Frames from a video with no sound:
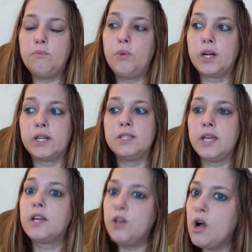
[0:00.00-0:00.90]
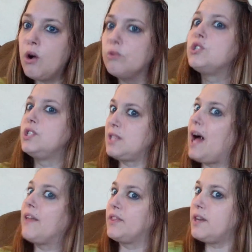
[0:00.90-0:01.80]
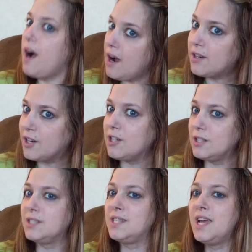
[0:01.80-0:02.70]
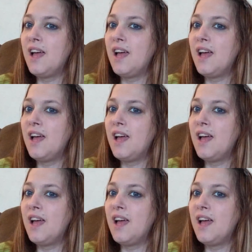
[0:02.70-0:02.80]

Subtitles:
Morgan's like, no, she's at the doctor's.